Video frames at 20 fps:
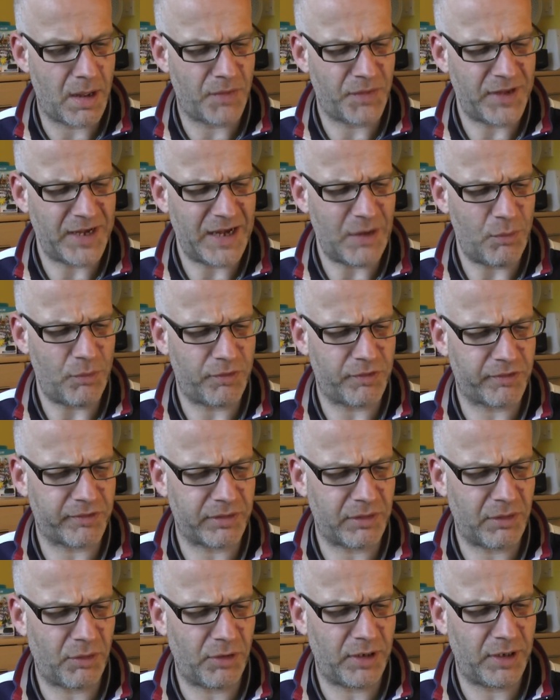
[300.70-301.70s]
think it was
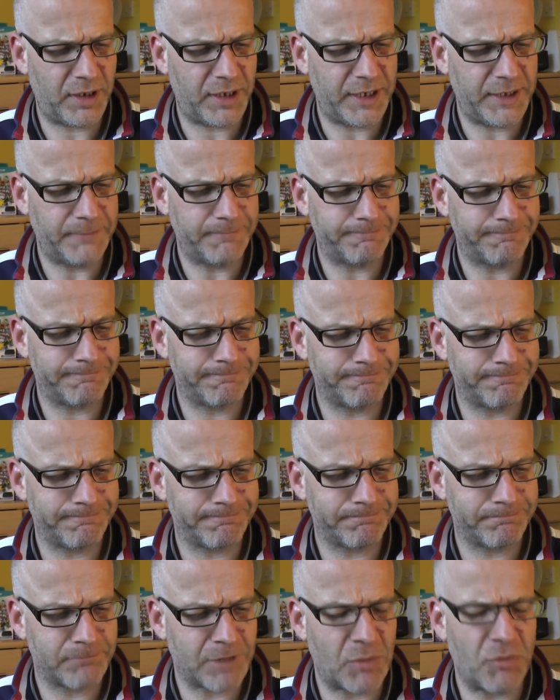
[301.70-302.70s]
slightly,
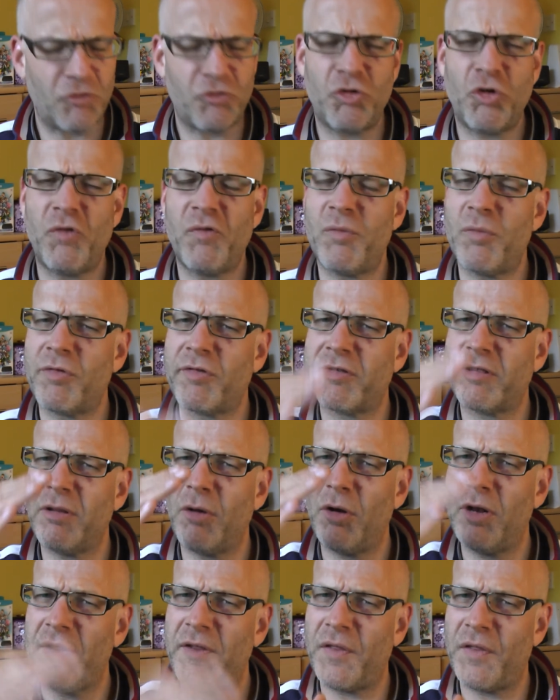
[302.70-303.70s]
I'm not sure if it was
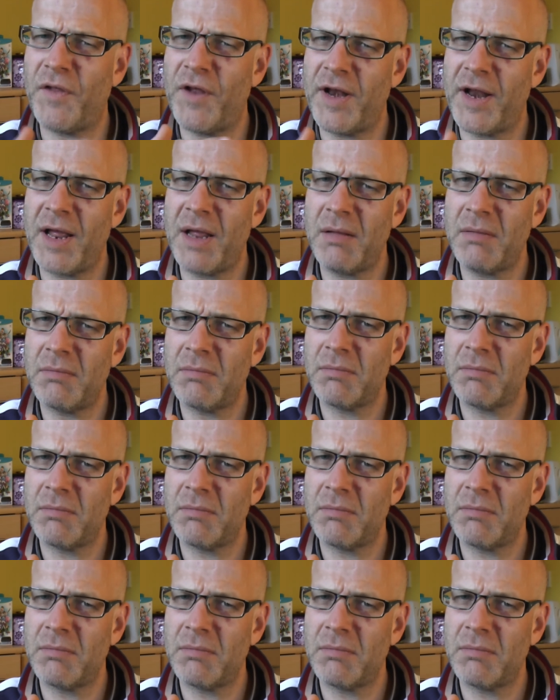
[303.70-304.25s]
slightly thinner,